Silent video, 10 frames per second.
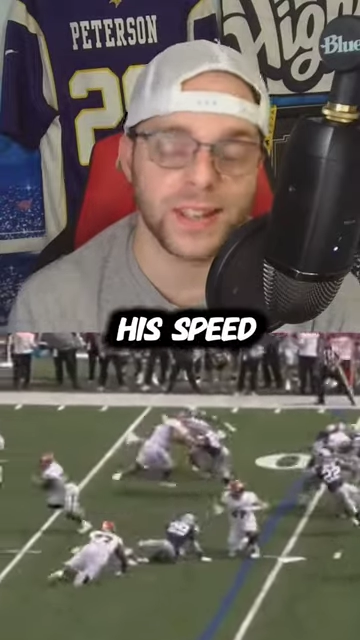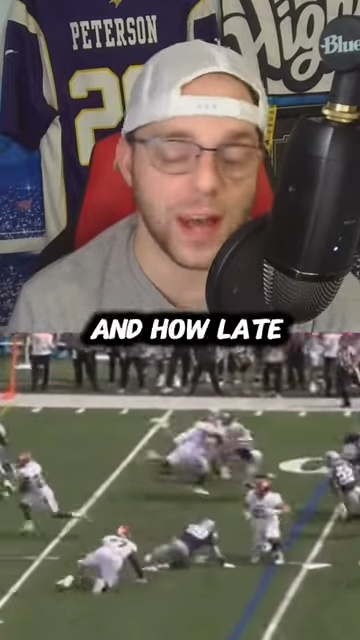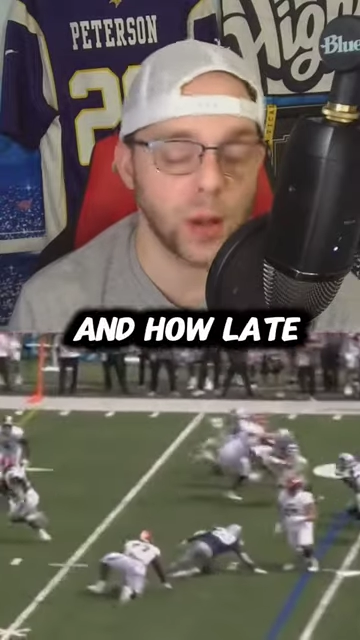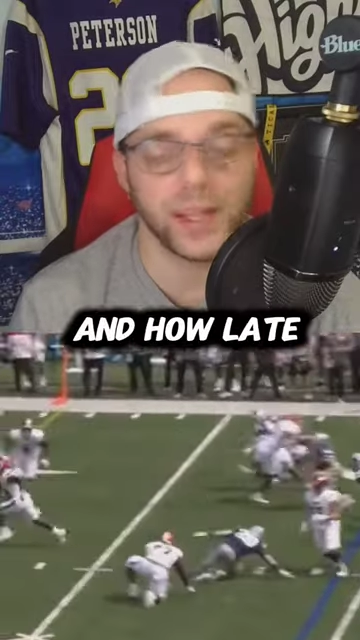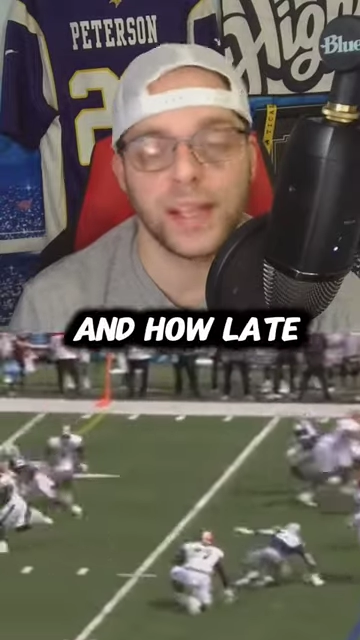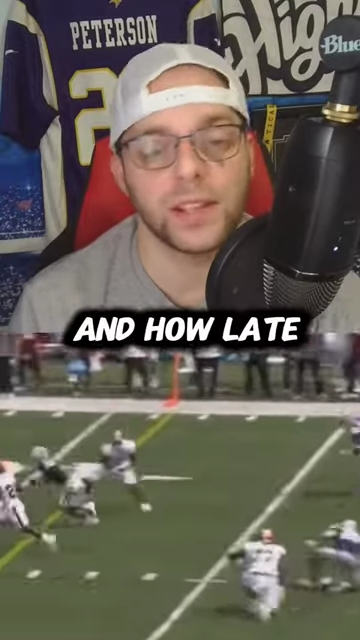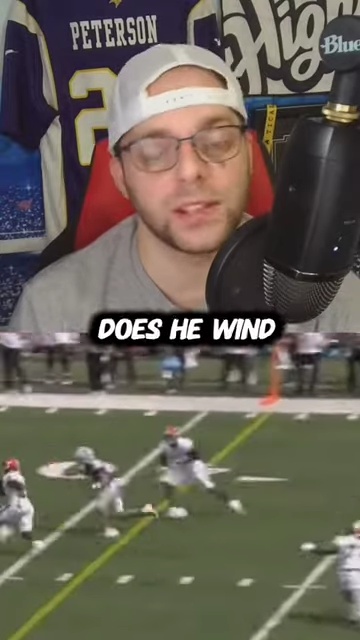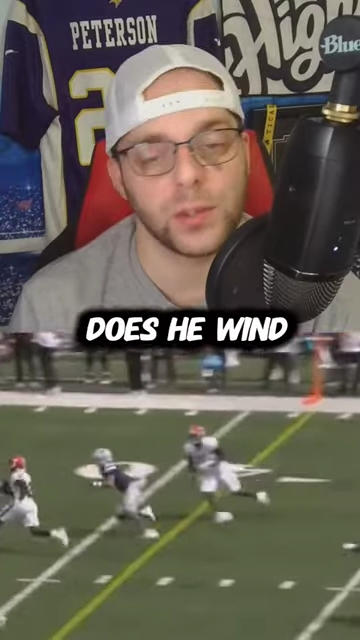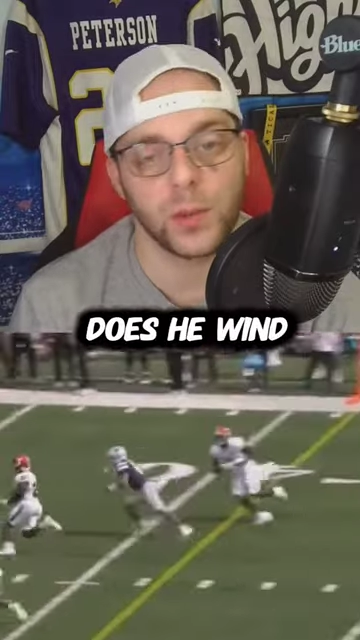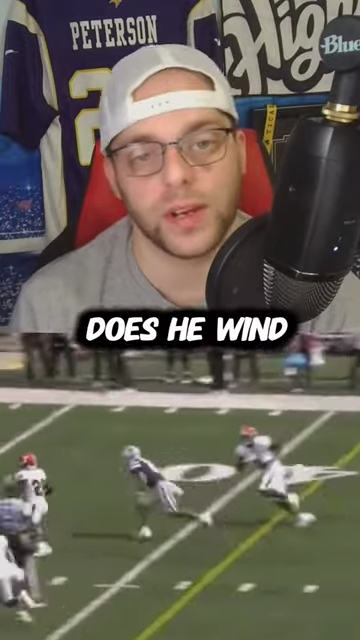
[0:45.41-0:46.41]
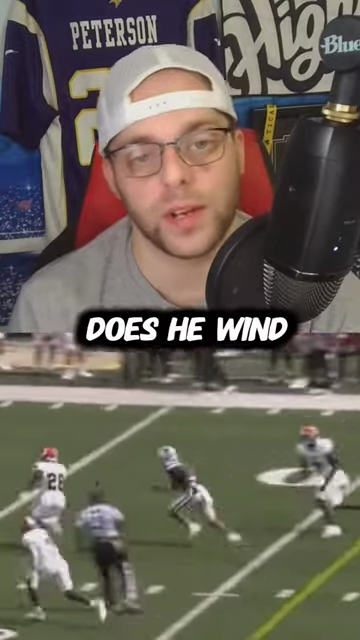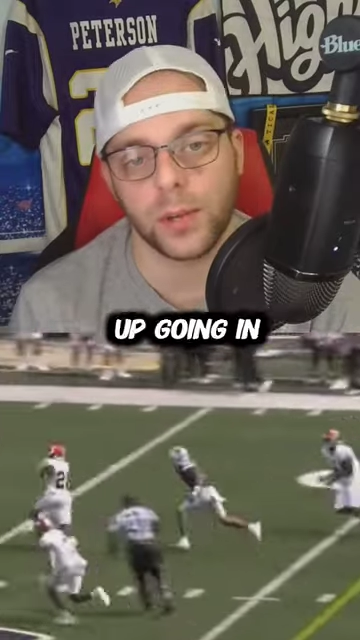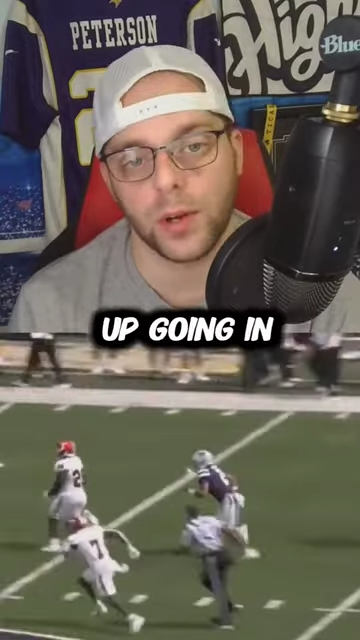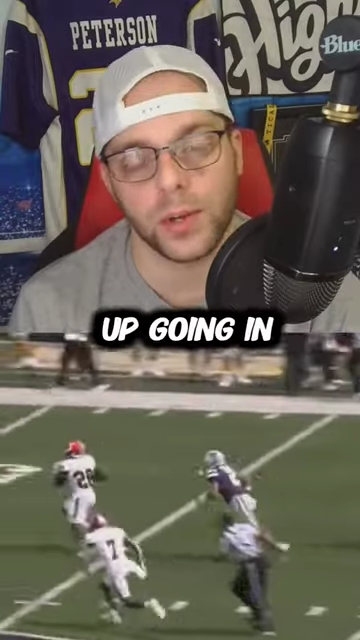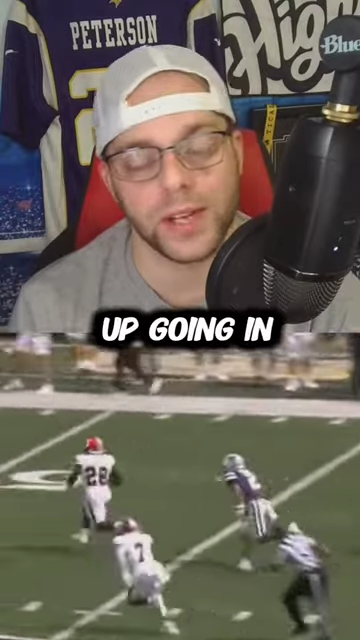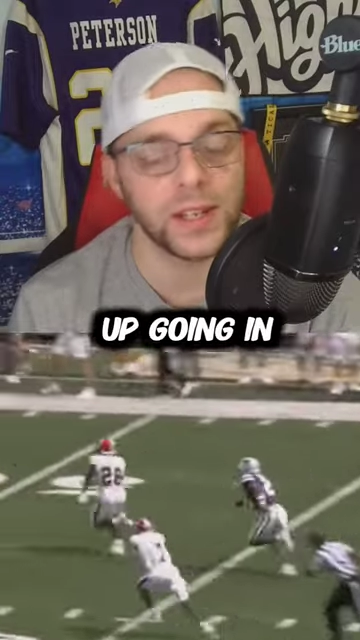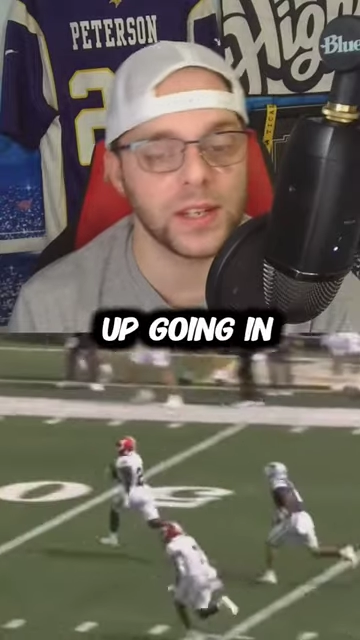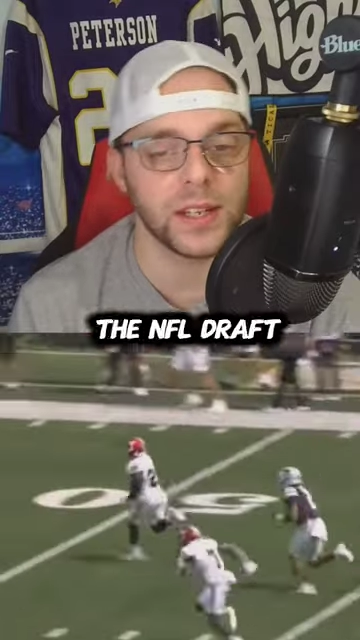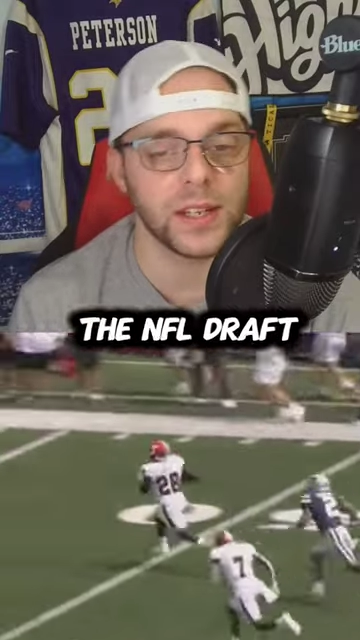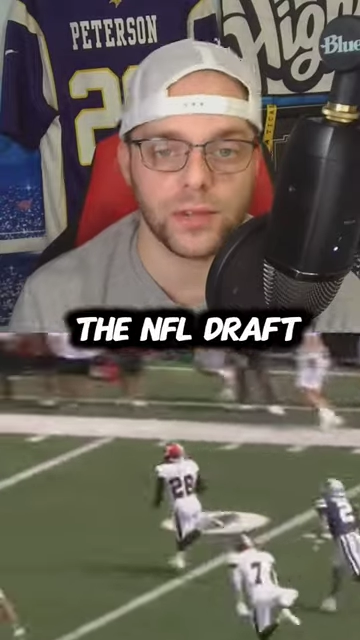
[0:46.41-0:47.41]
and how late does he wind up going in
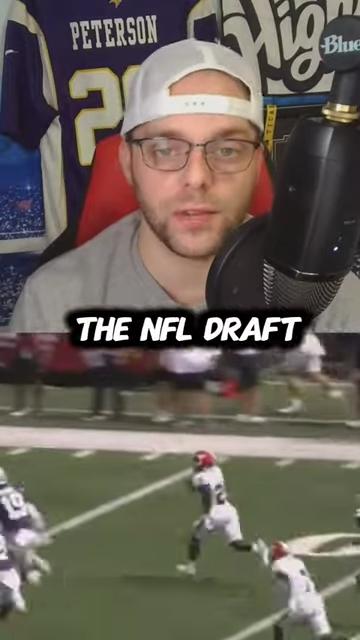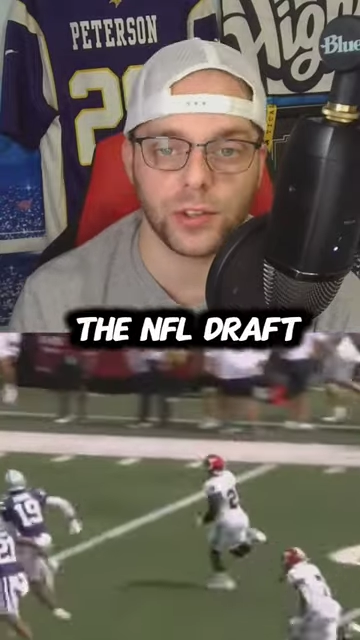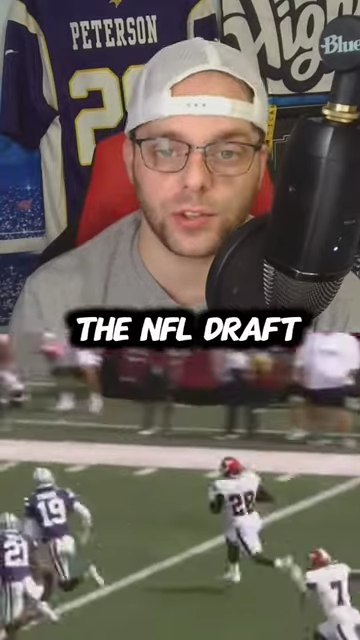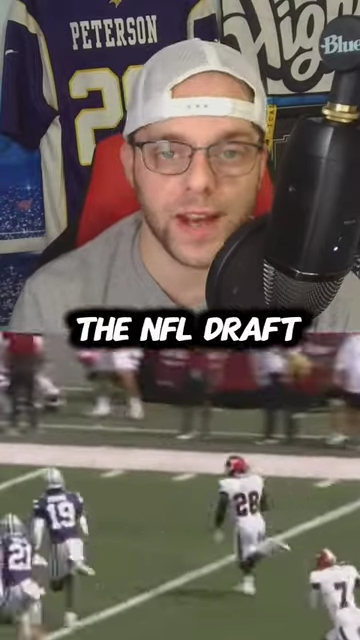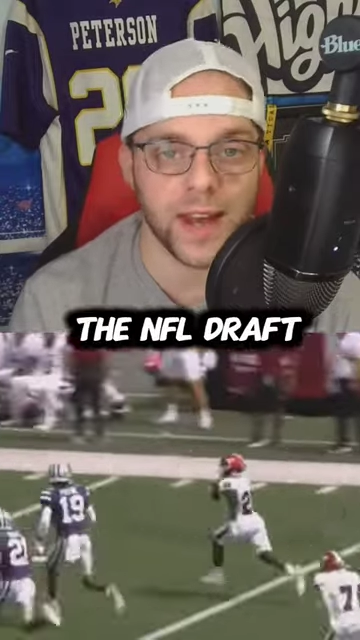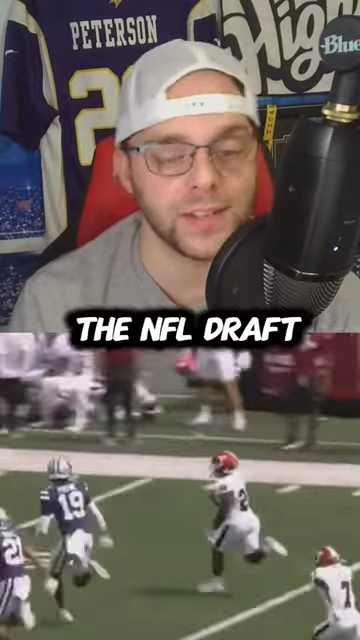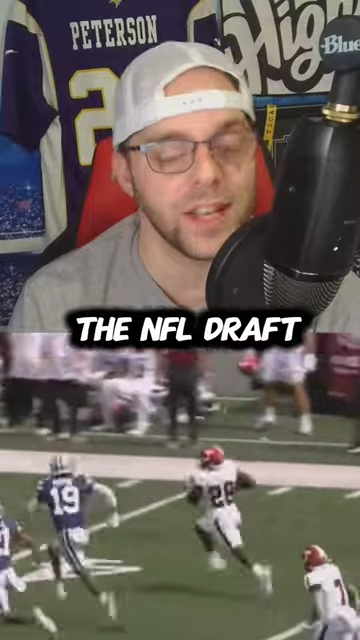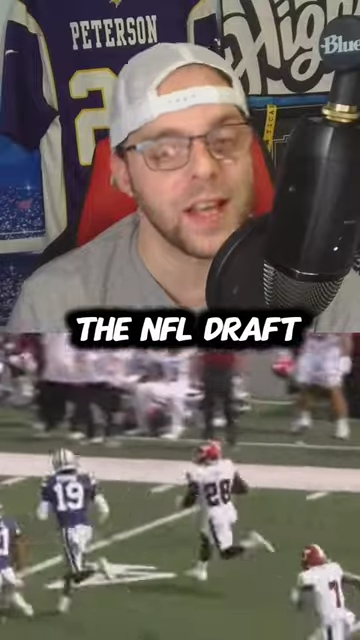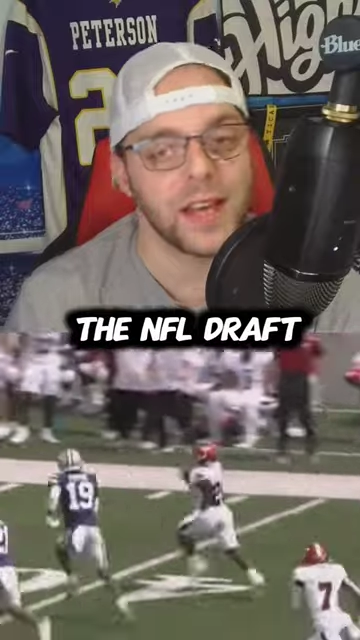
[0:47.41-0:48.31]
the NFL draft.